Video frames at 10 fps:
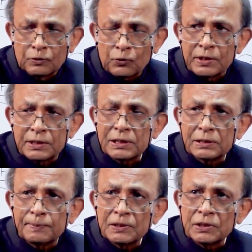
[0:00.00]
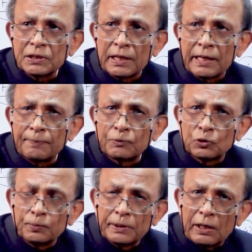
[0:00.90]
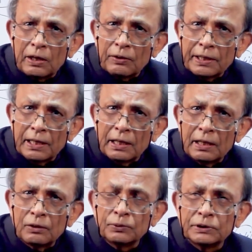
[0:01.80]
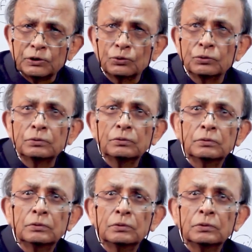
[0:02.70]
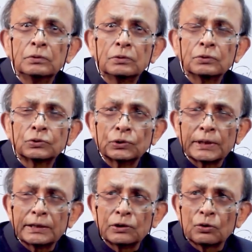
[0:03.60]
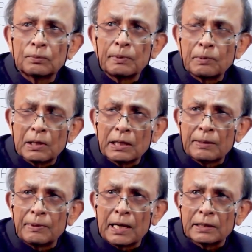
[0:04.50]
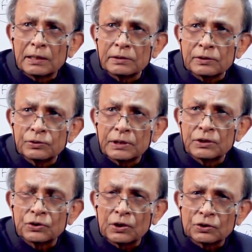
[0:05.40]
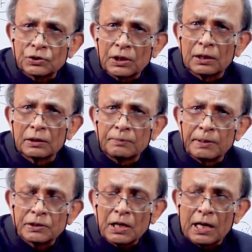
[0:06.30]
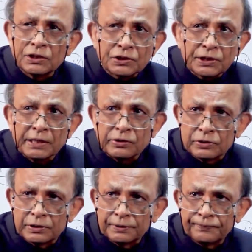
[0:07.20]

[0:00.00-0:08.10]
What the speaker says: 26% have to be here with you so that your memorandum and articles of association structure remains unchanged.